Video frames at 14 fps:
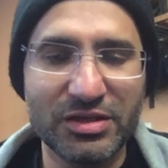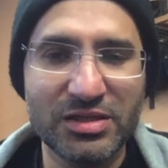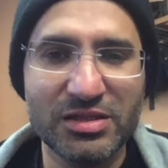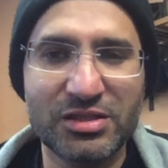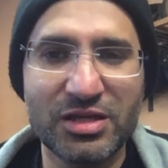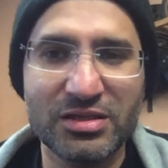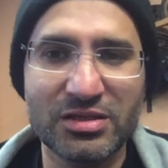
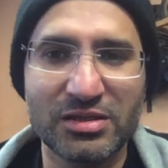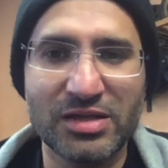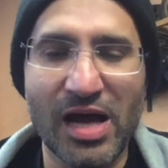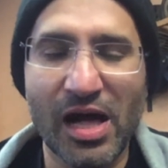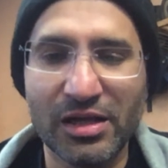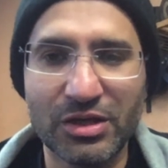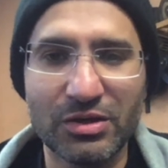just to
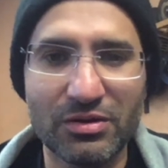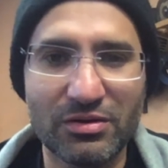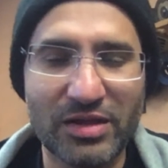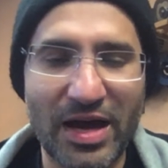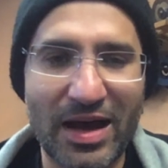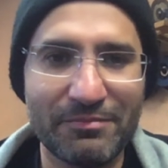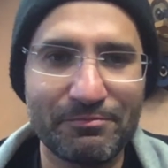tell you
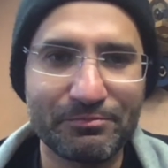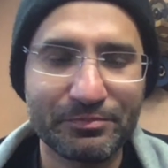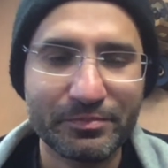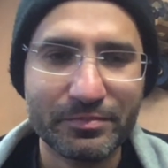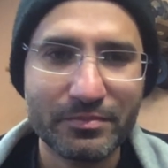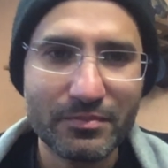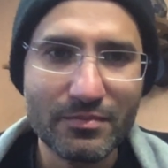that
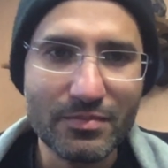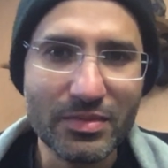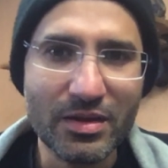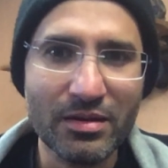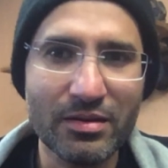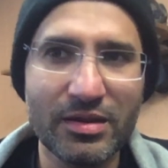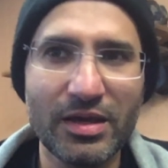
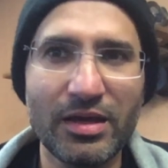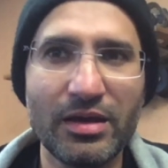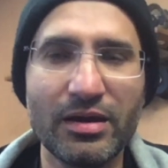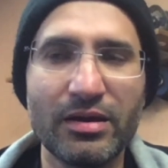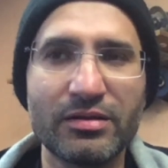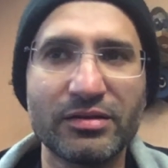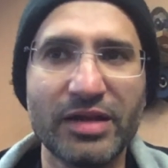
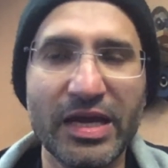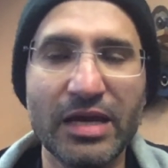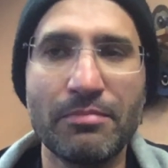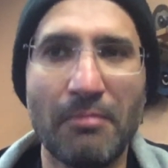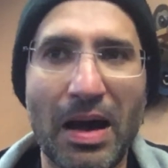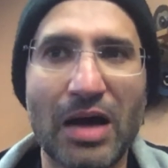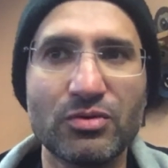the
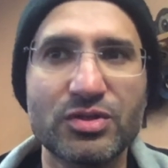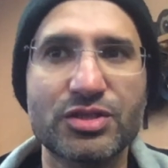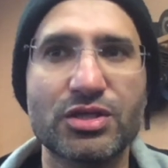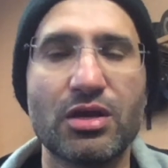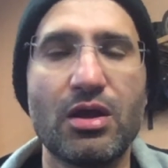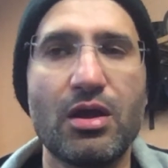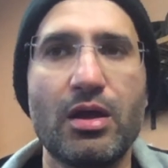link
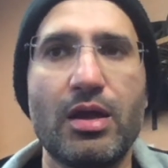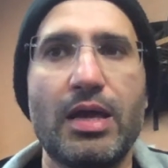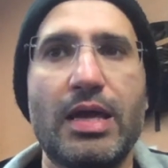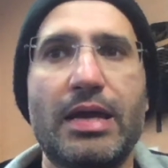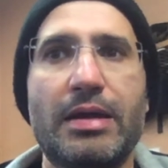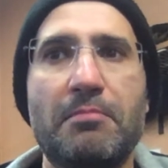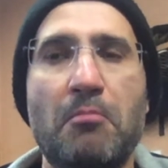mounts
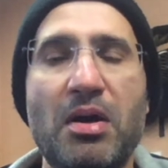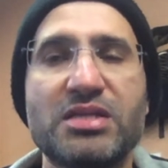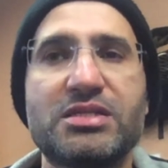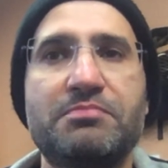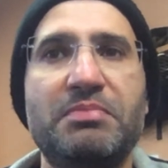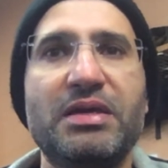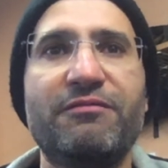
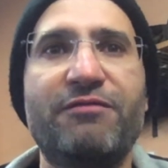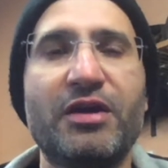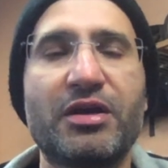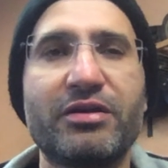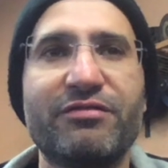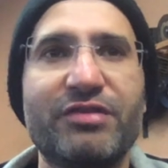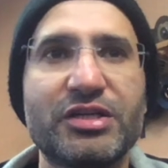must be
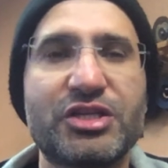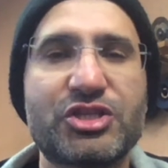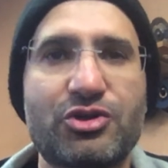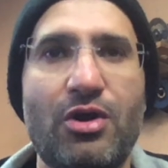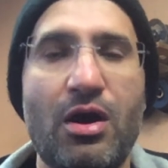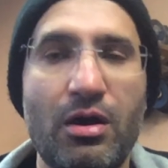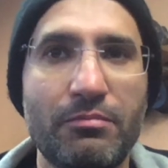very, very
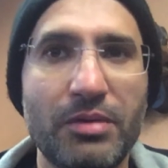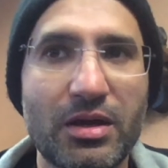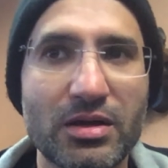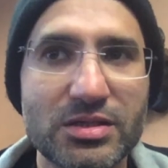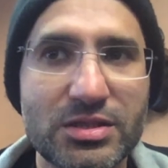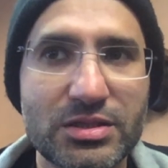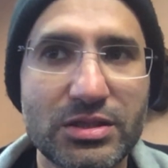strong,
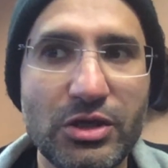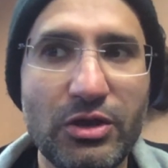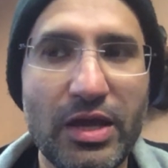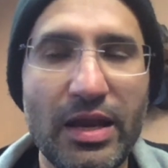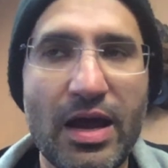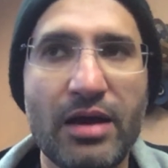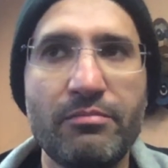because you
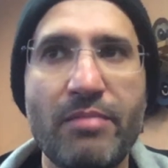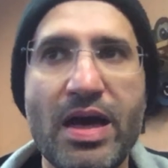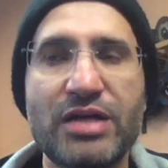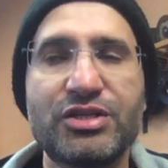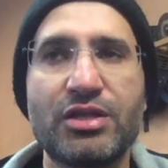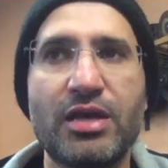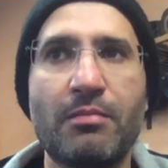cannot
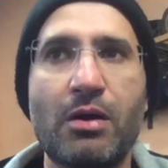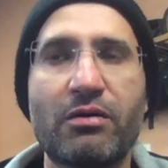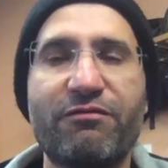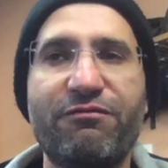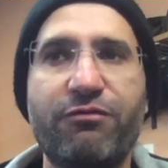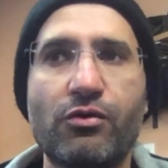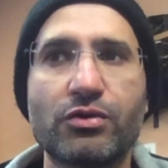imagine the amount of
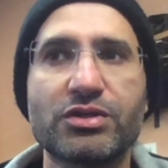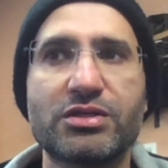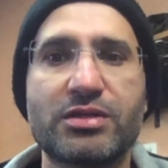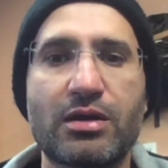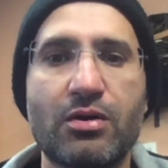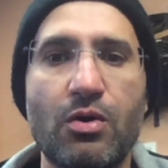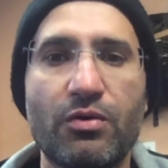forces
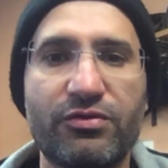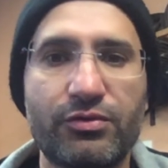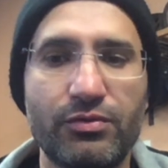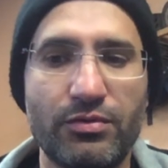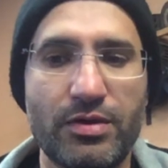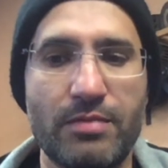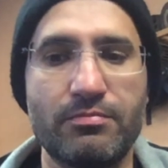that go
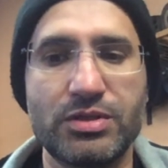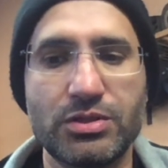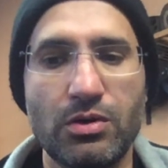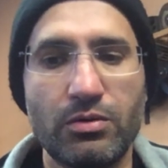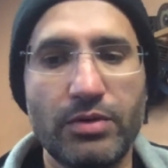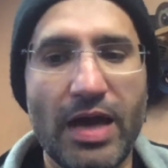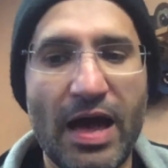through them.
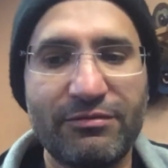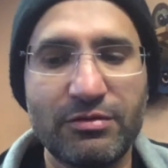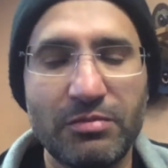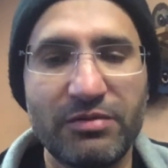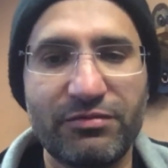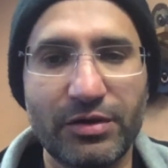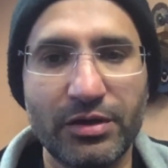So you have to
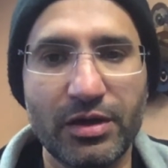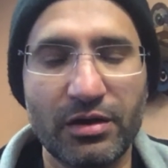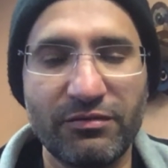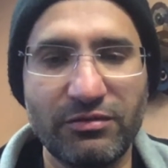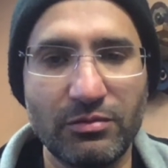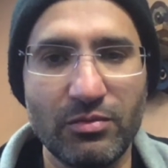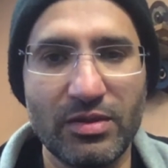be very
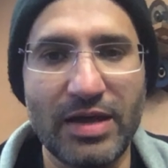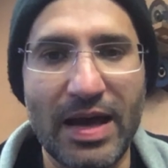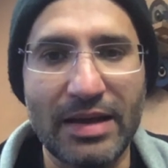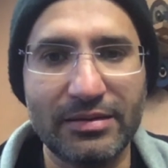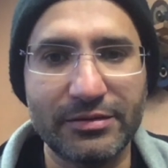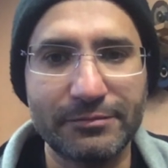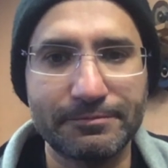careful with that.